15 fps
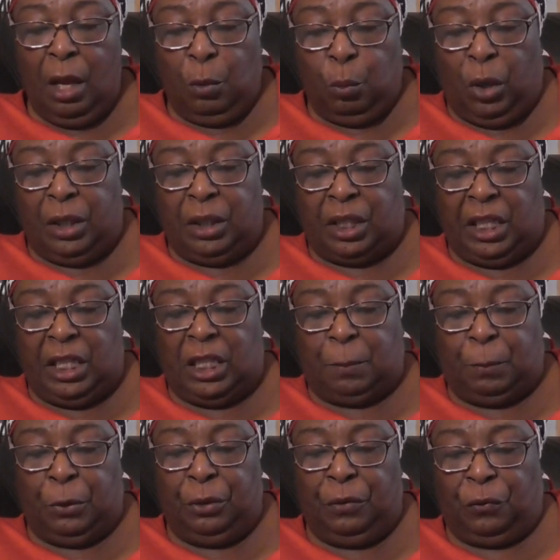1
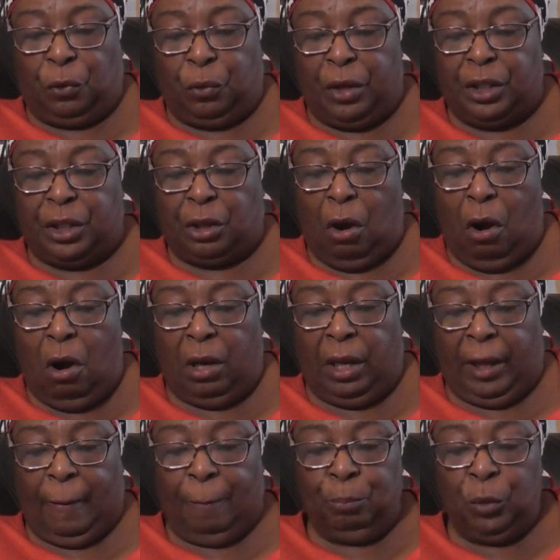teaspoon of crushed
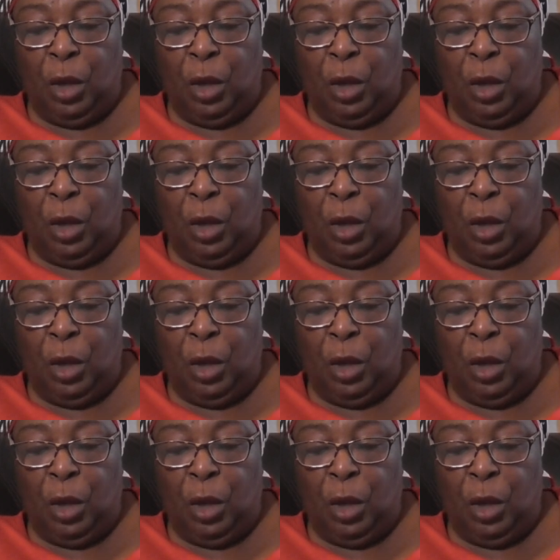garlic,